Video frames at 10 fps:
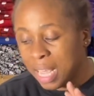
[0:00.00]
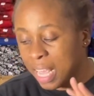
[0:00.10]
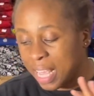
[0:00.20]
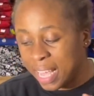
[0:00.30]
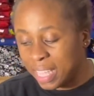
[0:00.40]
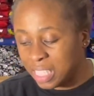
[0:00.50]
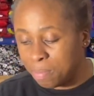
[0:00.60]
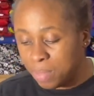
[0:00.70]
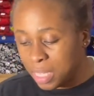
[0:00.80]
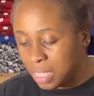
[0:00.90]
it gets
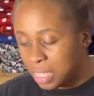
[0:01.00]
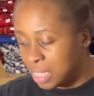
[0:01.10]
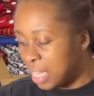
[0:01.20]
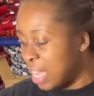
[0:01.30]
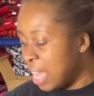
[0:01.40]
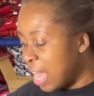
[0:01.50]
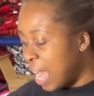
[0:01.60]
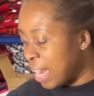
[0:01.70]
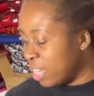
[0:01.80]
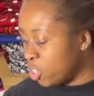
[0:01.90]
missed,
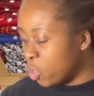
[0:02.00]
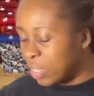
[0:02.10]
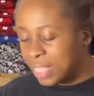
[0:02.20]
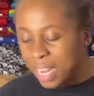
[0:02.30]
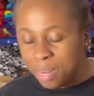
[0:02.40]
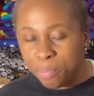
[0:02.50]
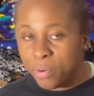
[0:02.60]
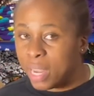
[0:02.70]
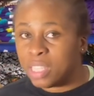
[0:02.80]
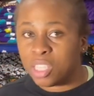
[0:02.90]
and it's not
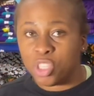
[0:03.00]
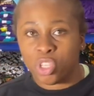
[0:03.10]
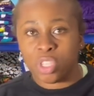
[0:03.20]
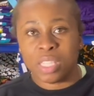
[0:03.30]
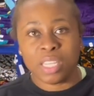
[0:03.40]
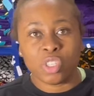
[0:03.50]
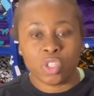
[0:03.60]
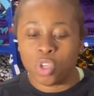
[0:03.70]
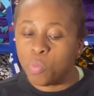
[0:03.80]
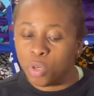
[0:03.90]
deliberate. It's just there's
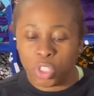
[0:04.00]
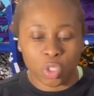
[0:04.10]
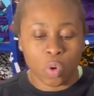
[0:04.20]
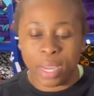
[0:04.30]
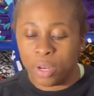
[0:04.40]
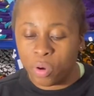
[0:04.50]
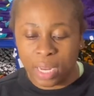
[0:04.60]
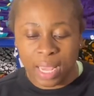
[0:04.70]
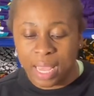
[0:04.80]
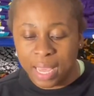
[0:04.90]
so much going on
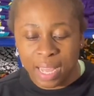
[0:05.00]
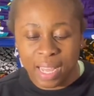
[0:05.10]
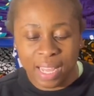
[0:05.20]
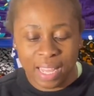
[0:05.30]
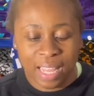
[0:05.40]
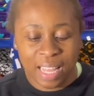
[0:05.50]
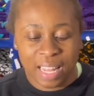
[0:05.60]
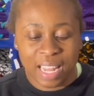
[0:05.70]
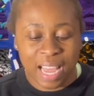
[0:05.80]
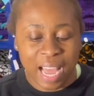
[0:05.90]
here
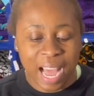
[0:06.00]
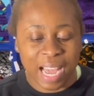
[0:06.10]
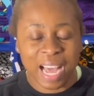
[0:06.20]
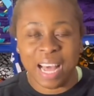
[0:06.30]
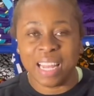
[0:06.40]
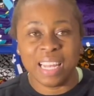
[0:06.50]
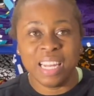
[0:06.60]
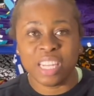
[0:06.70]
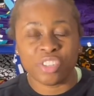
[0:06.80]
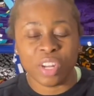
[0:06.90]
that I can't
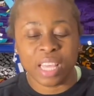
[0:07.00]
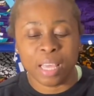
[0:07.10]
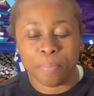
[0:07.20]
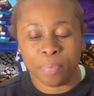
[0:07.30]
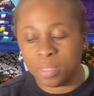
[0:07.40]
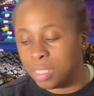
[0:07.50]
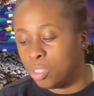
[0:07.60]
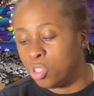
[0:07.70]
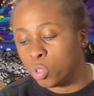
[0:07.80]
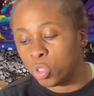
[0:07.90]
literally keep
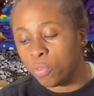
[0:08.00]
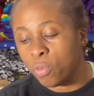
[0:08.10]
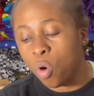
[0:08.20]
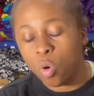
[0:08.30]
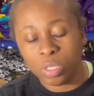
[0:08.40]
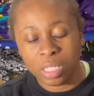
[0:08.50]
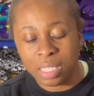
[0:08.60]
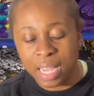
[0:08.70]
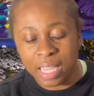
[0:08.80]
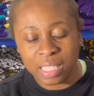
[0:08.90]
note of all the
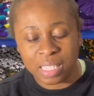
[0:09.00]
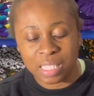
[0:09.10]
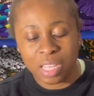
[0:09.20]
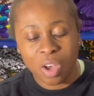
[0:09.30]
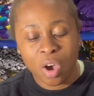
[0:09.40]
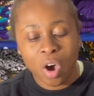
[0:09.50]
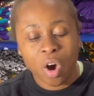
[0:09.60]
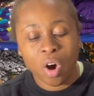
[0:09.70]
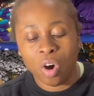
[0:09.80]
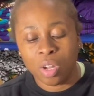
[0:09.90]
dates
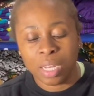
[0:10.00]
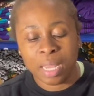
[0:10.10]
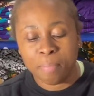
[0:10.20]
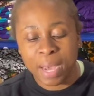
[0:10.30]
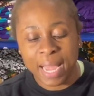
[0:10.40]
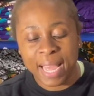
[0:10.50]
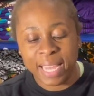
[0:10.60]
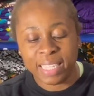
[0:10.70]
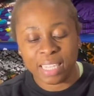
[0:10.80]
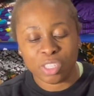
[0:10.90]
in my
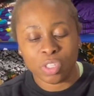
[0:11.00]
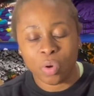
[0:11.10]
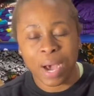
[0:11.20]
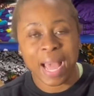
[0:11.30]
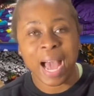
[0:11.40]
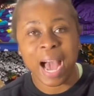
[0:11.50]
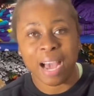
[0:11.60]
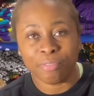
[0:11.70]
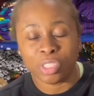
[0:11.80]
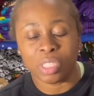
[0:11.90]
head, so I
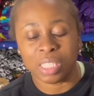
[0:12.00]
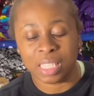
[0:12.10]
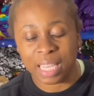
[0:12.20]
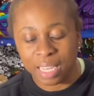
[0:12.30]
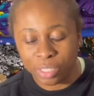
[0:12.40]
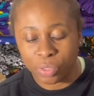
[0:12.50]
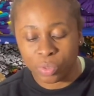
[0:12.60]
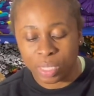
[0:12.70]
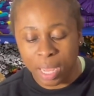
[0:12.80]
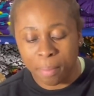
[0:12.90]
have to
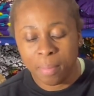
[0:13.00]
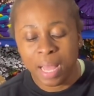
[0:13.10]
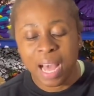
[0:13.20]
schedule them.